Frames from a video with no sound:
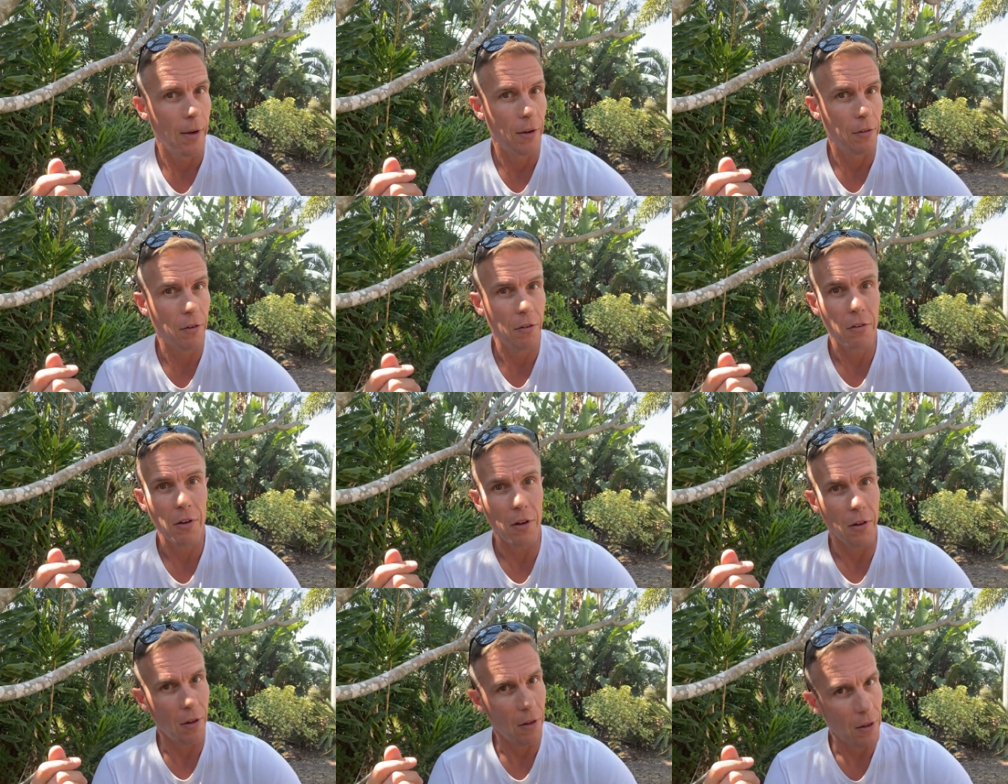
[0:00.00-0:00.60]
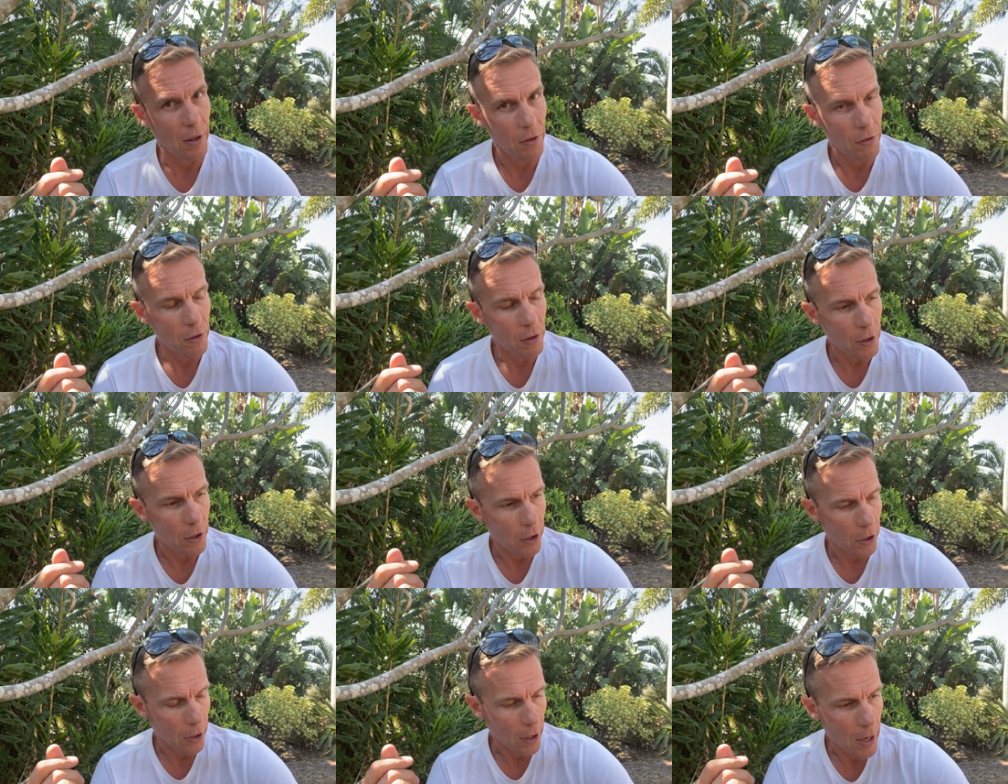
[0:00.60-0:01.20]
As I said, the things
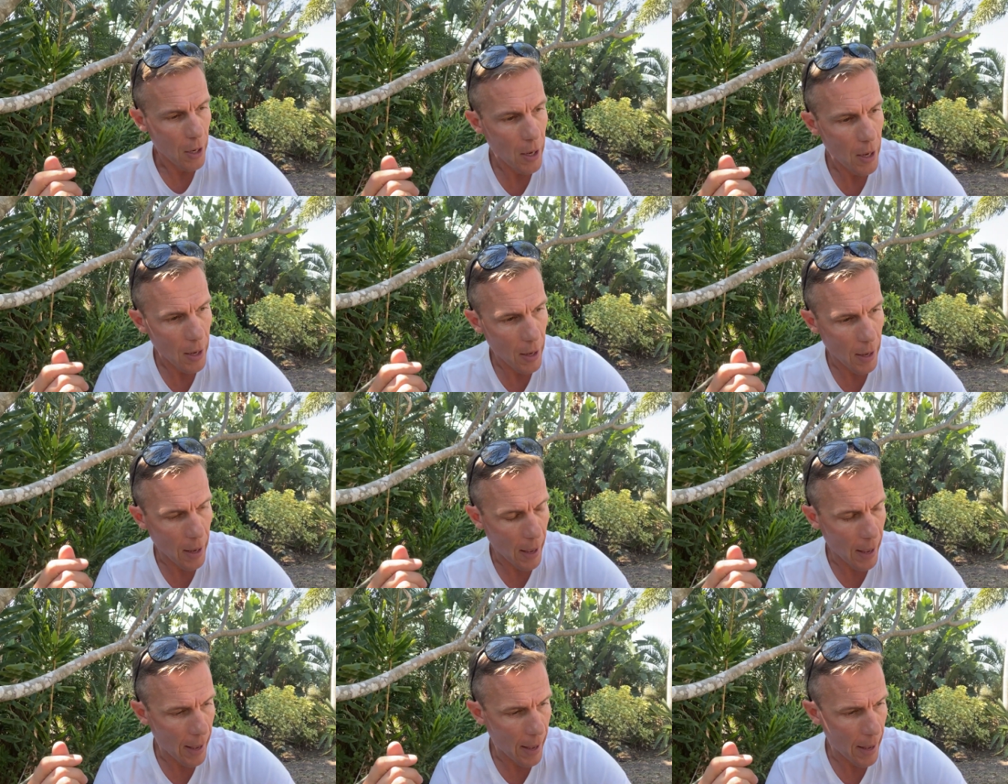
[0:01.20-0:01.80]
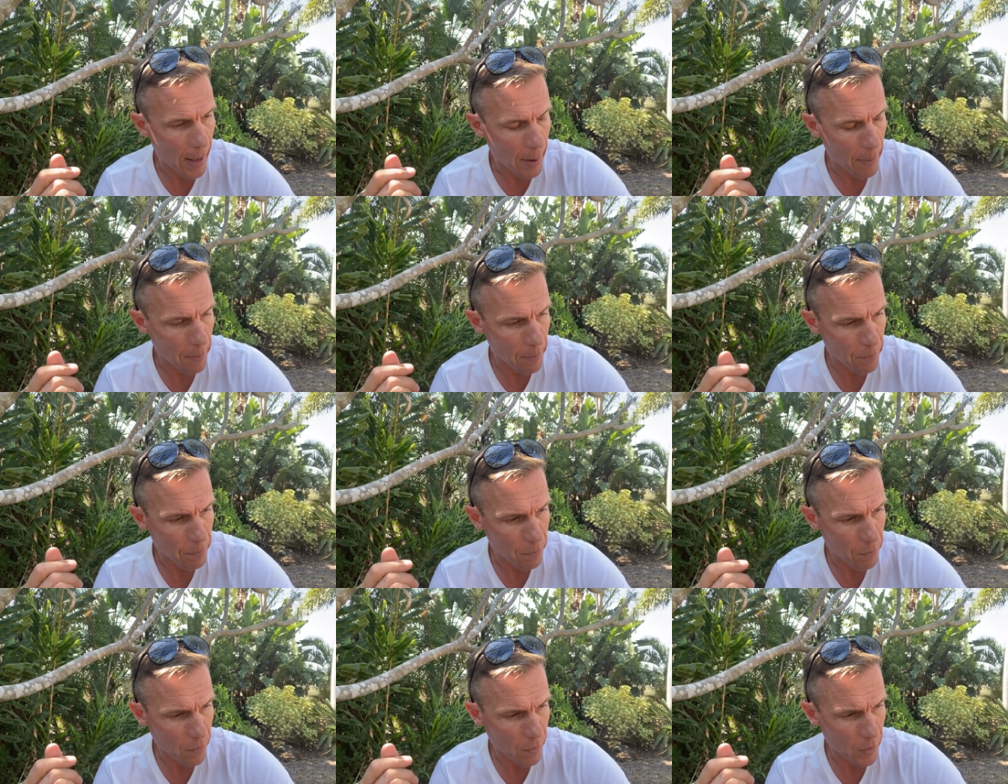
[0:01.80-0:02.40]
you learn. Um,